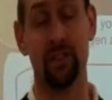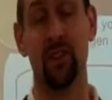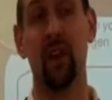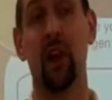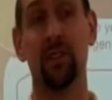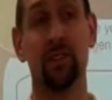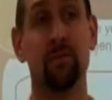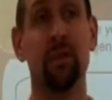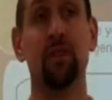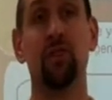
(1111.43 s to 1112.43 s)
So the oxygen
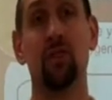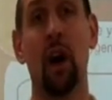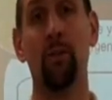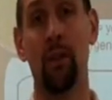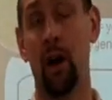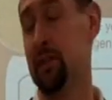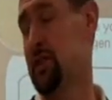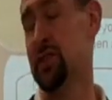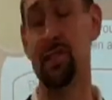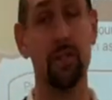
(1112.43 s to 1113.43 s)
is being dropped off.
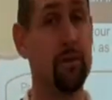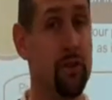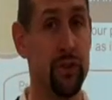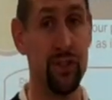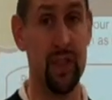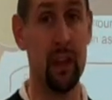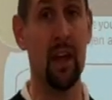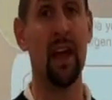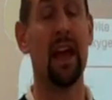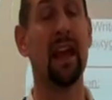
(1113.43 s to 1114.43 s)
It's just diffusing
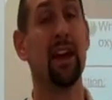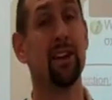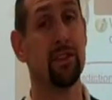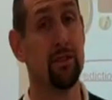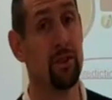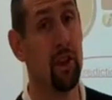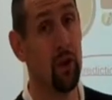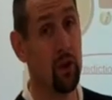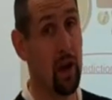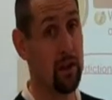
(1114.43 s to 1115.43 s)
in areas of
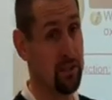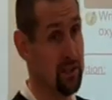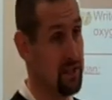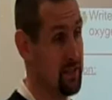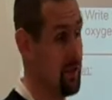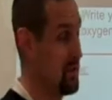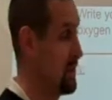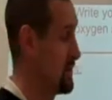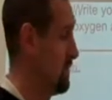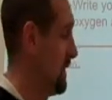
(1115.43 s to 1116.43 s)
low concentration
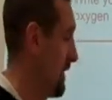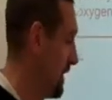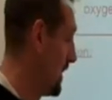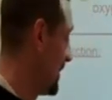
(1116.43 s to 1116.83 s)
throughout your body.